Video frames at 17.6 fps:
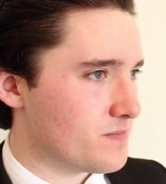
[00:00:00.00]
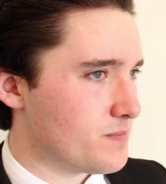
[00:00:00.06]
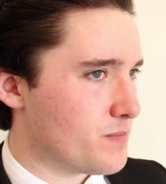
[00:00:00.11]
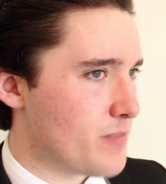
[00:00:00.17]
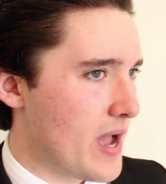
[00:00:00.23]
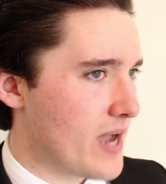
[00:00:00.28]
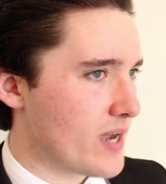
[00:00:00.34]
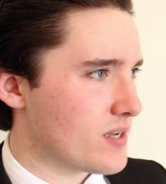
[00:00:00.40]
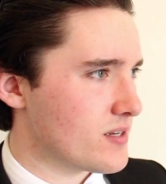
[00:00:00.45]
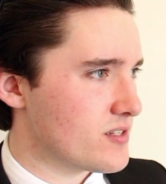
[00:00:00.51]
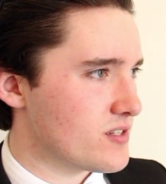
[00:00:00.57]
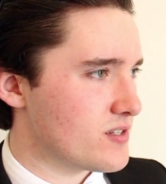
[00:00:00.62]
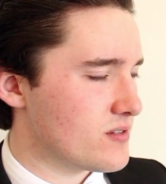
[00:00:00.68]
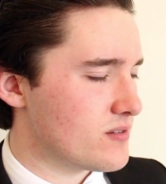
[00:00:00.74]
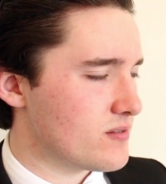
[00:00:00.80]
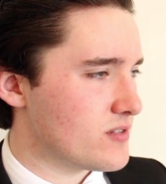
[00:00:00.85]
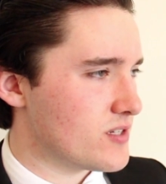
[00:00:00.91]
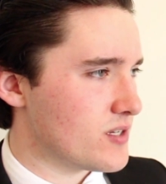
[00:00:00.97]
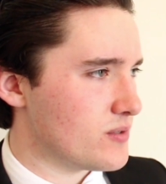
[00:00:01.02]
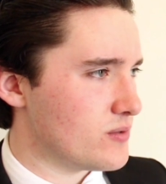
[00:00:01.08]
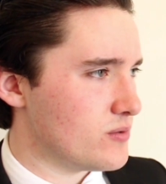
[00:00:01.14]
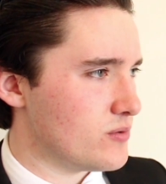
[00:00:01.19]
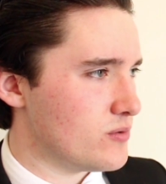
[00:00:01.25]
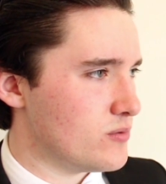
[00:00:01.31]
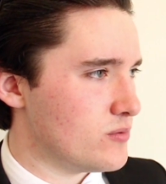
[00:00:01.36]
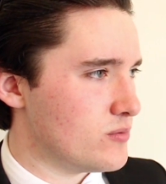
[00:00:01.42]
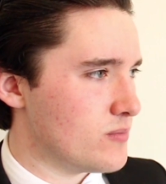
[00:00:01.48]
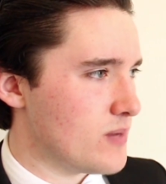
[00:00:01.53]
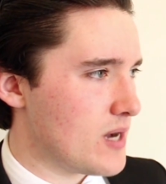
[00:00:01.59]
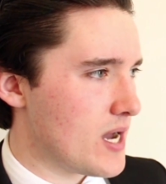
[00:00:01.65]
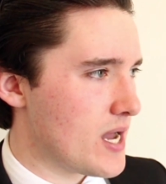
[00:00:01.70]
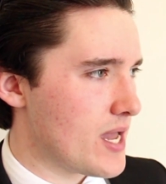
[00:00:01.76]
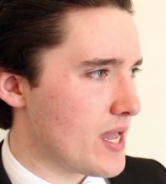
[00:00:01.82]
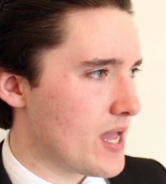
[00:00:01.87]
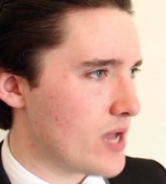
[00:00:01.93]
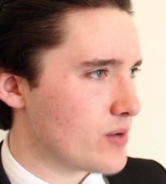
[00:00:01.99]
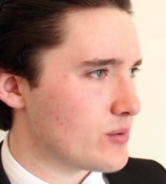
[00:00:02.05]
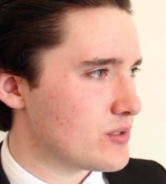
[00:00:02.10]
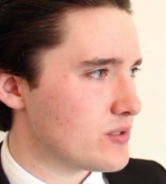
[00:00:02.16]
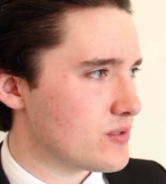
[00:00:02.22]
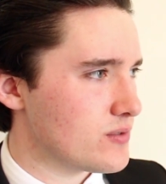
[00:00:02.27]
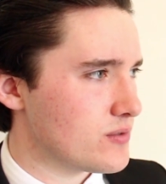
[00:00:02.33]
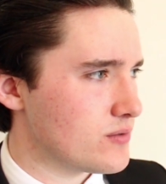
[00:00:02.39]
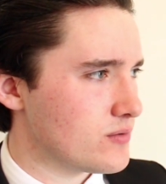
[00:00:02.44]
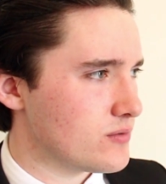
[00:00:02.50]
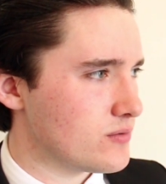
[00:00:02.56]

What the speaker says: Back to my house.